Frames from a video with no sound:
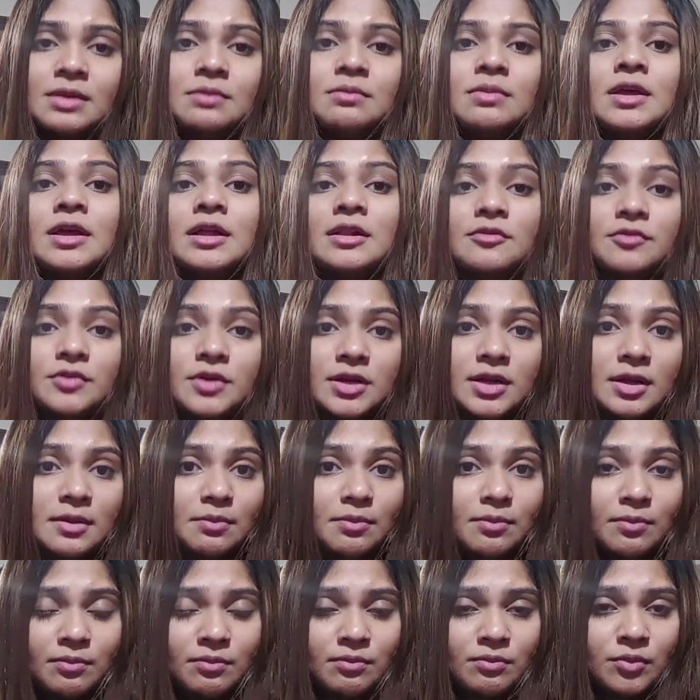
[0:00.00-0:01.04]
Maybe I'll read
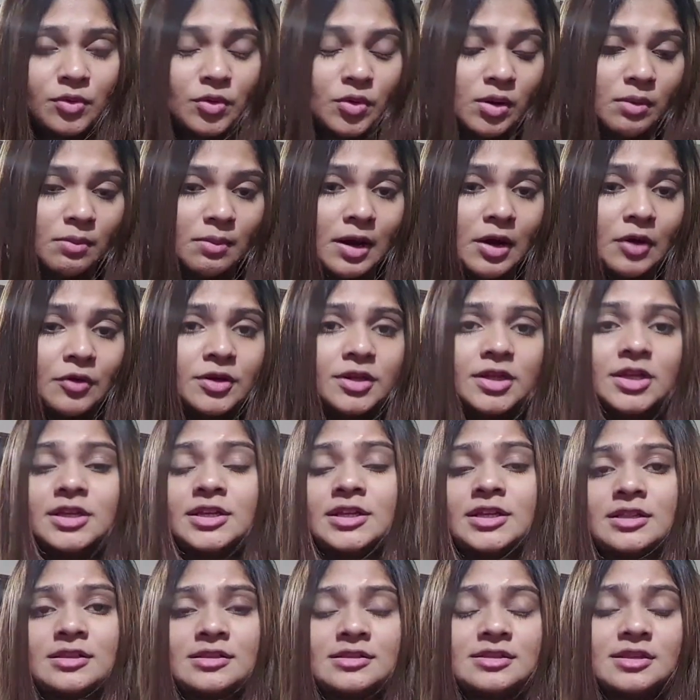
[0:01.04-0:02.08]
up more about
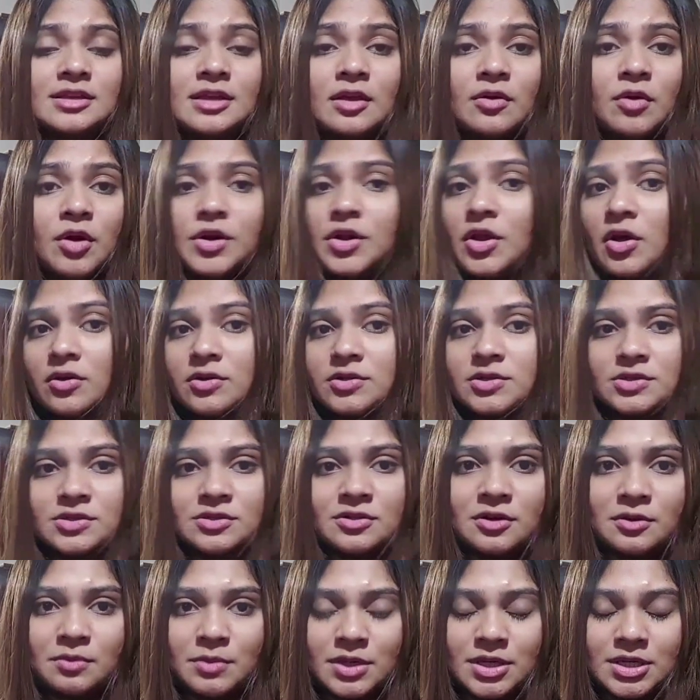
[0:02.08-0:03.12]
it and see what
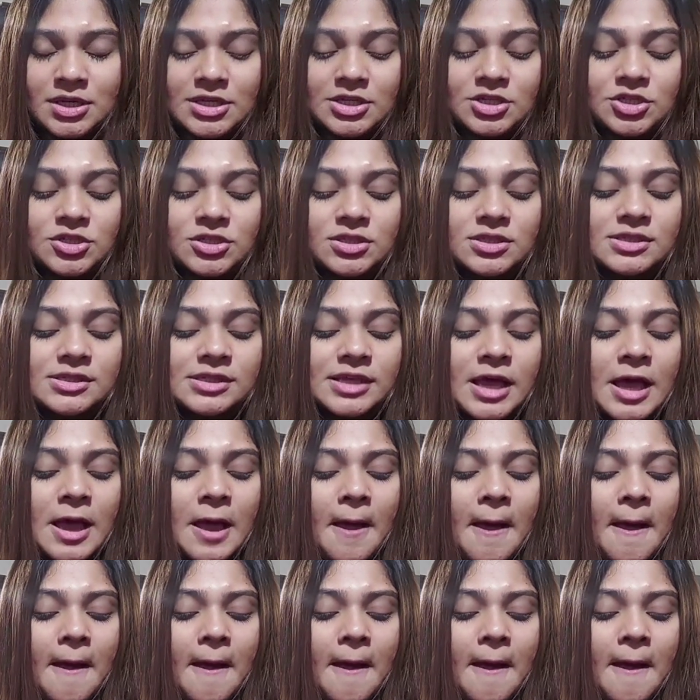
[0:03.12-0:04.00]
doctor's recommendations.